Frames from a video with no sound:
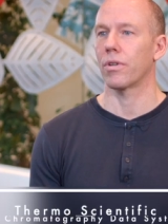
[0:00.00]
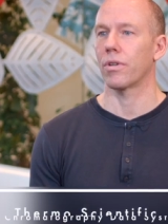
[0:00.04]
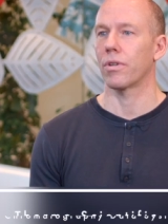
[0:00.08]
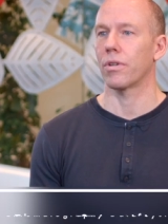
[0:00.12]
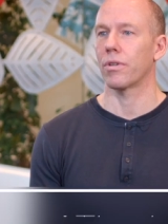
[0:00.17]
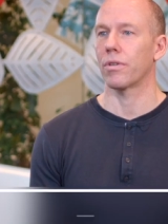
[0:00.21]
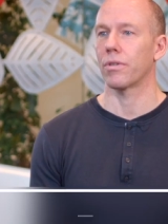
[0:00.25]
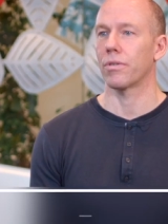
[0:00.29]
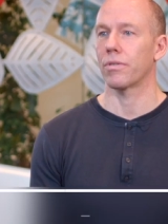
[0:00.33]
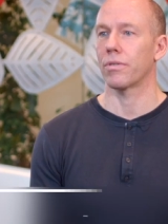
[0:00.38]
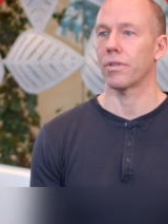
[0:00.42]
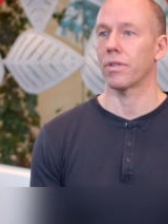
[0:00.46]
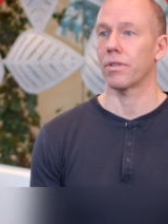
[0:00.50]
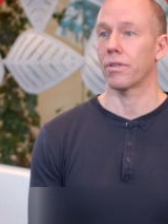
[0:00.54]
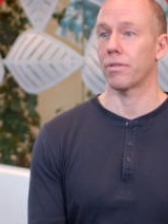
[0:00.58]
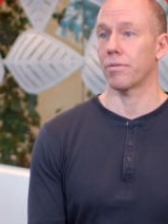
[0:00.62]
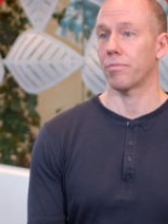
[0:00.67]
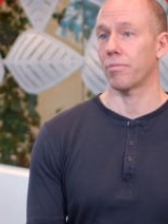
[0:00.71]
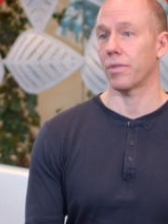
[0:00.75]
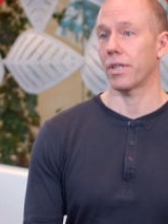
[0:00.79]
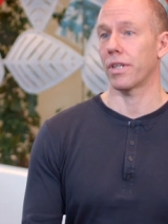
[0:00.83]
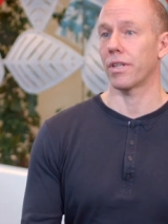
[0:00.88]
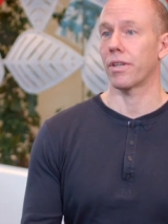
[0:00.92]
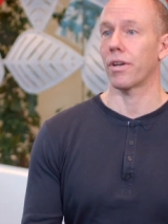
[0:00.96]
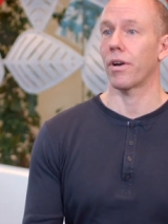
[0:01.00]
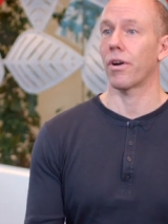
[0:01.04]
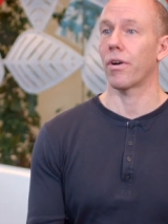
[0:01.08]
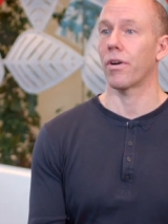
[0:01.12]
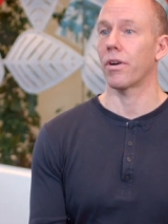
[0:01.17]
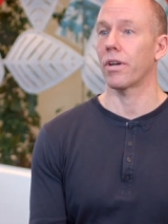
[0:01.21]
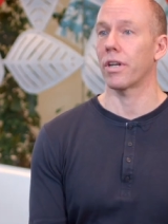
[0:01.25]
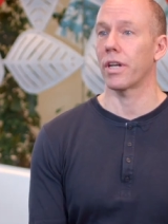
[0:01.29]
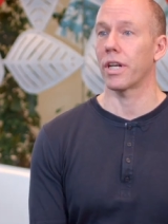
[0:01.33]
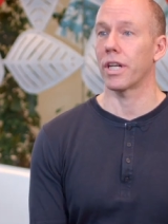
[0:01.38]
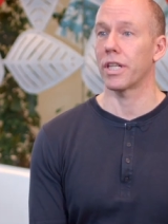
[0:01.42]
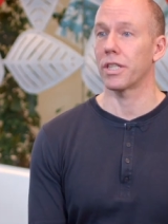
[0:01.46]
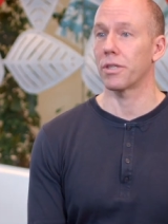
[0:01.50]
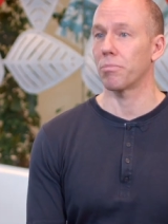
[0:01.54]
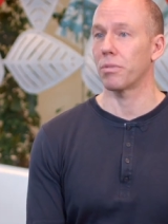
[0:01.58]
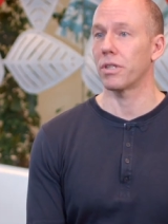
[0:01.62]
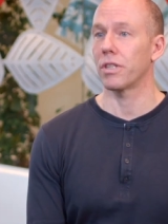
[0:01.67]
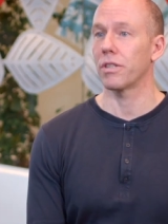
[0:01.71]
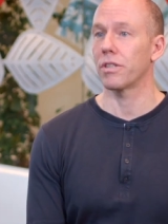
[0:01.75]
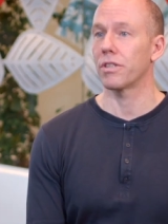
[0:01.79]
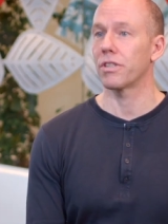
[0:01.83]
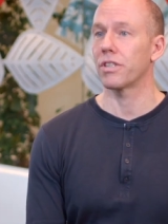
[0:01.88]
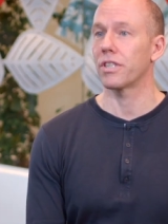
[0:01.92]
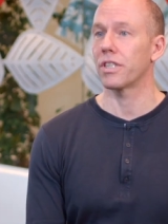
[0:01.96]
uh in our
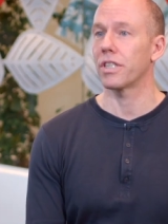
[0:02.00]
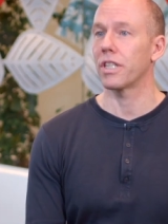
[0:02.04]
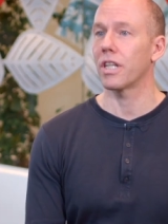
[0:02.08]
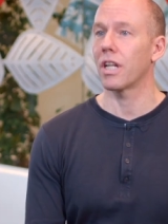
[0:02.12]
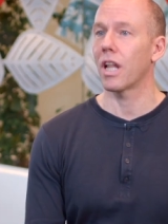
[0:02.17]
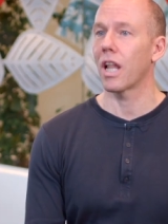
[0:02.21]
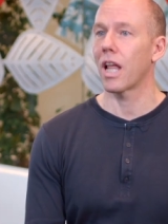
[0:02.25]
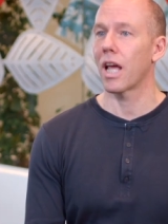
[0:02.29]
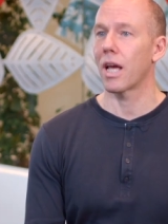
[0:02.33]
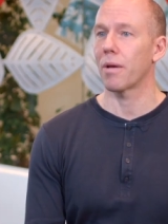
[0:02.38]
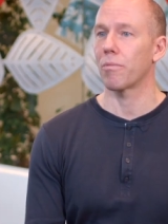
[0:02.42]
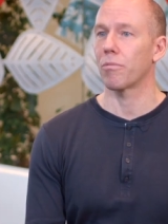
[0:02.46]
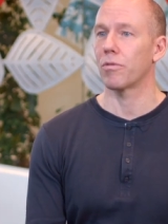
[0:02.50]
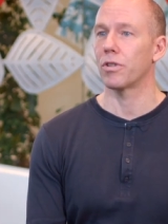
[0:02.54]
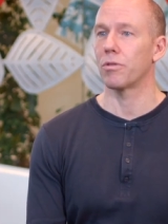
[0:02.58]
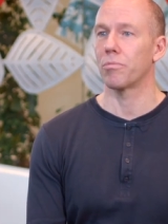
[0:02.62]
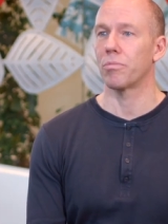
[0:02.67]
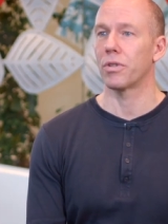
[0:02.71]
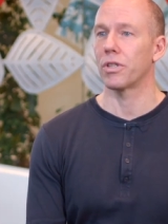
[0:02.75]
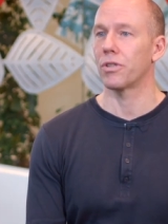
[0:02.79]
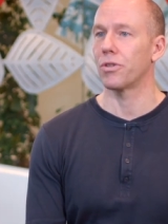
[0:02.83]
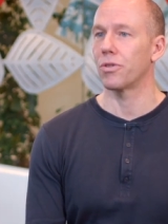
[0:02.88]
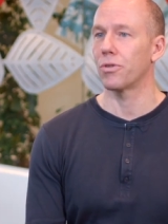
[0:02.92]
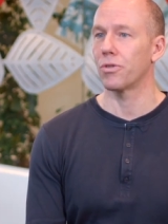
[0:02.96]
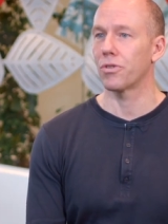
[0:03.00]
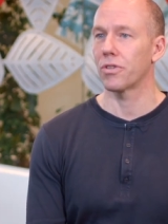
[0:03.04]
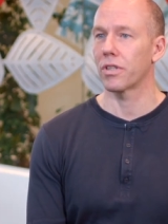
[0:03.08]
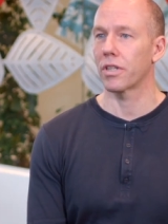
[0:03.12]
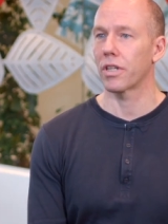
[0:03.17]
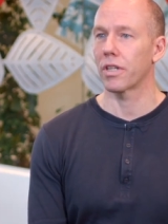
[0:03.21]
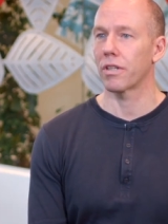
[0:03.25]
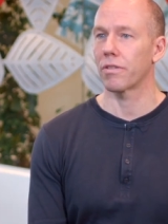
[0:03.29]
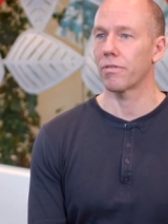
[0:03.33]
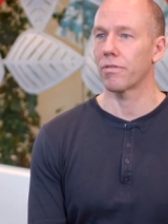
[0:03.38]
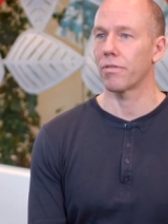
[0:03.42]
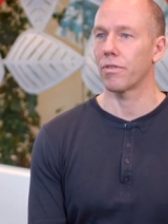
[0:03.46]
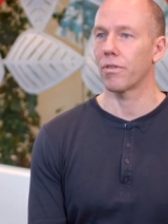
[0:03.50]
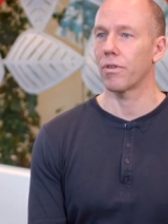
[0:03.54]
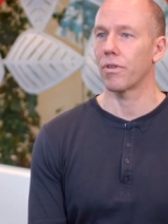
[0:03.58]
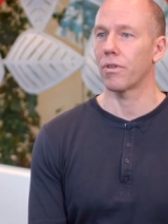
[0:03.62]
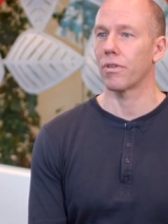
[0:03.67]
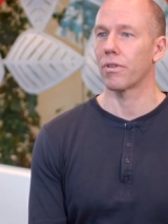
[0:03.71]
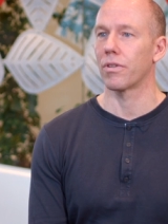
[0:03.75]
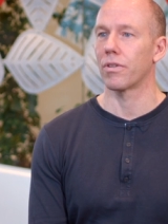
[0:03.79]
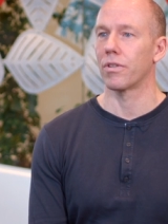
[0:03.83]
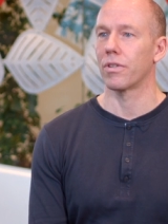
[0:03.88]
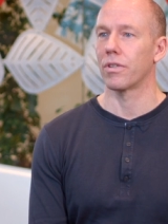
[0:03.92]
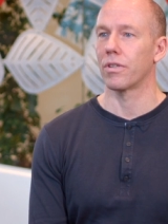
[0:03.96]
HPLC lab. We've been using it for
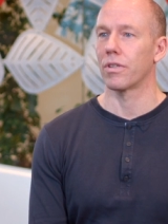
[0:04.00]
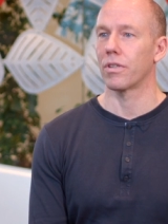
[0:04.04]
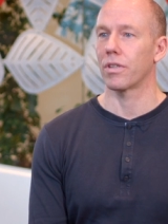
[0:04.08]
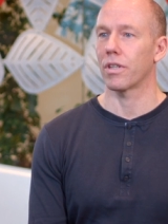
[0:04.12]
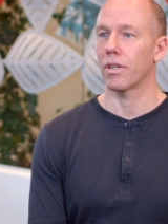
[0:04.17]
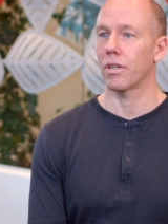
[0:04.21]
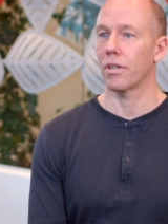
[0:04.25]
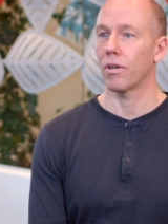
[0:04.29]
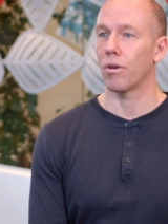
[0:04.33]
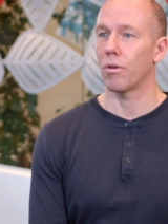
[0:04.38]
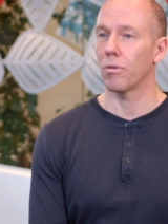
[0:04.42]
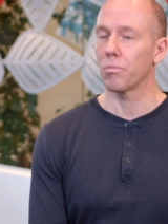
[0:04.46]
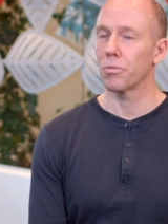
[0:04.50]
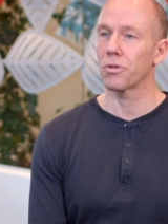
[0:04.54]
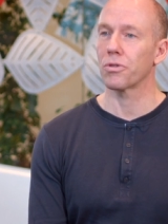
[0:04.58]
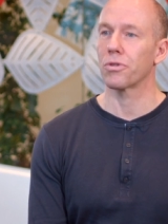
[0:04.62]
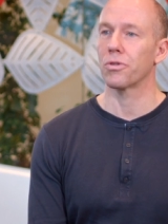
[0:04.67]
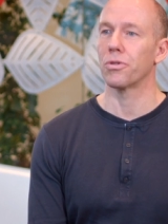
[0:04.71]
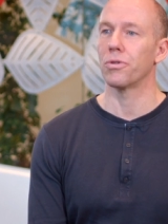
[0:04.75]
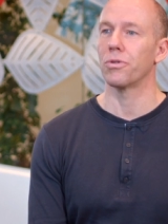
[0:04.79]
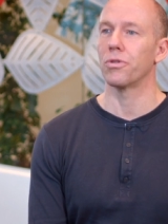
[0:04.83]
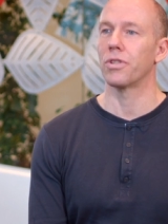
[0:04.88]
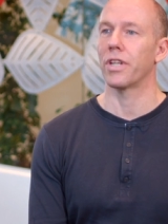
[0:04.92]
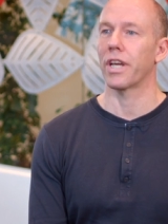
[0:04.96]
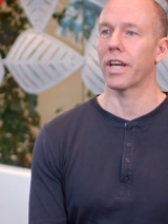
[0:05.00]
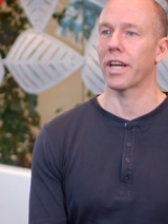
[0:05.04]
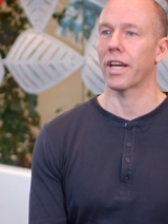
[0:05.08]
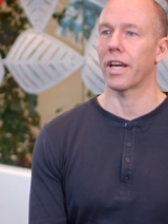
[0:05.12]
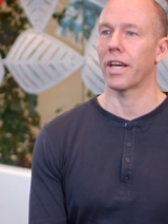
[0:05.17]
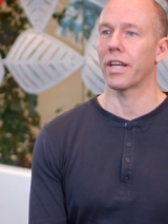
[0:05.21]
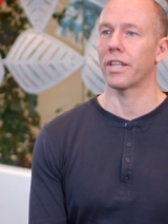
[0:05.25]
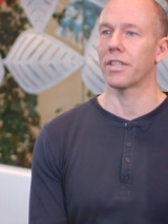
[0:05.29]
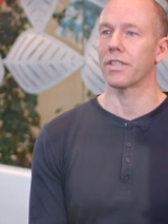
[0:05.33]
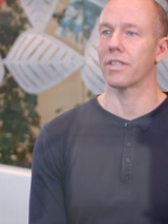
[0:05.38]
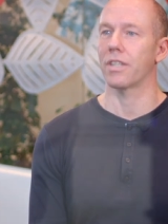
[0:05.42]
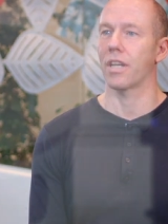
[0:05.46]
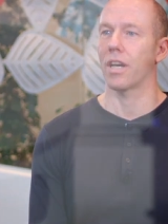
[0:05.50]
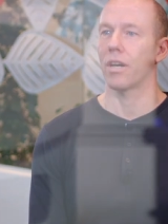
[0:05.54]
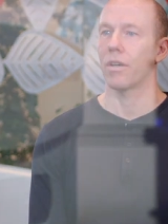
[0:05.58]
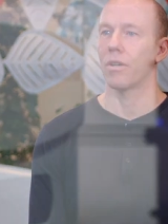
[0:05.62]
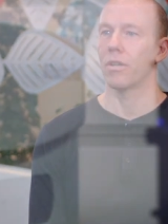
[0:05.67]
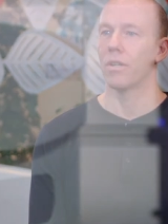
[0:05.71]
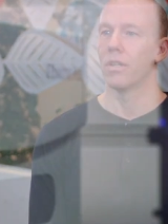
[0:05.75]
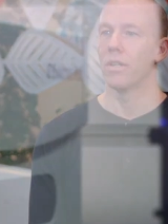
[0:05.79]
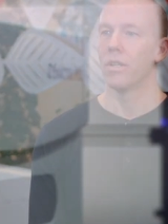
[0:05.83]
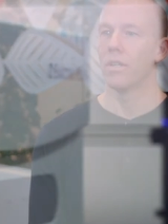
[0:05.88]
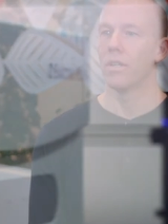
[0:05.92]
uh, almost two decades now.